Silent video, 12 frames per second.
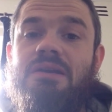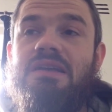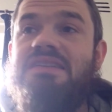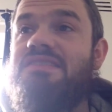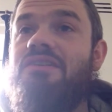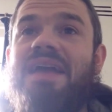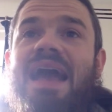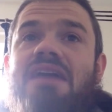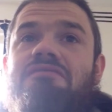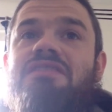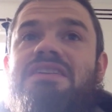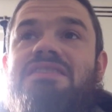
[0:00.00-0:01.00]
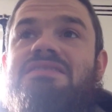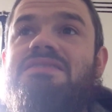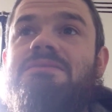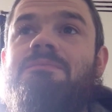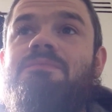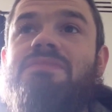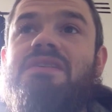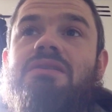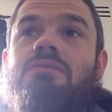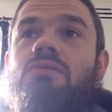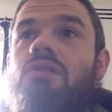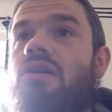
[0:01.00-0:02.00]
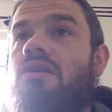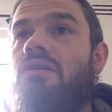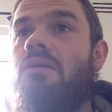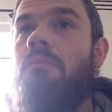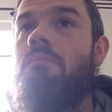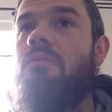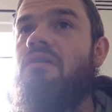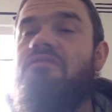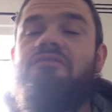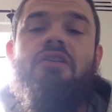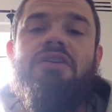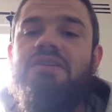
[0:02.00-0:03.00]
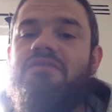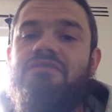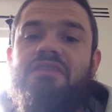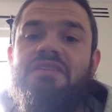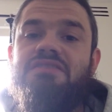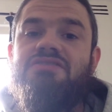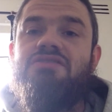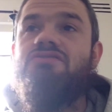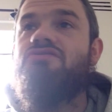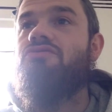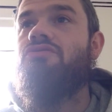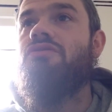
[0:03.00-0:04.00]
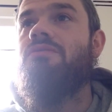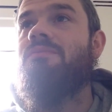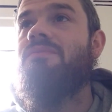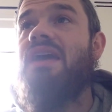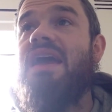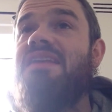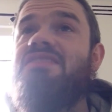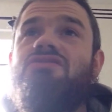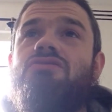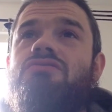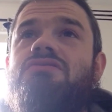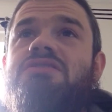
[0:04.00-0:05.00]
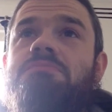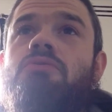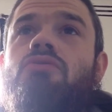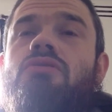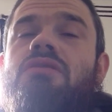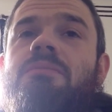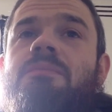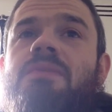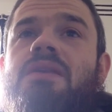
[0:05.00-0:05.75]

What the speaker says: It's like athletes, like a fight, for instance, or any sort of sport.